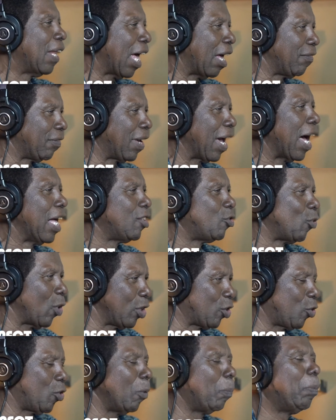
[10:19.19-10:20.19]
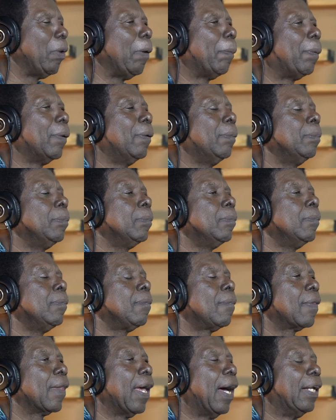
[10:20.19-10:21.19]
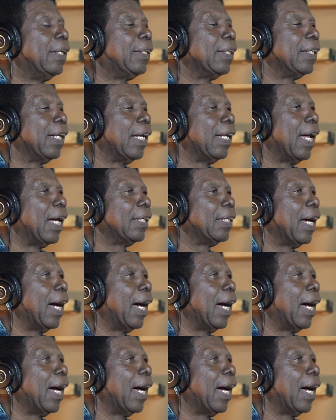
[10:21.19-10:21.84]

Lifeguards rescue people and things like that.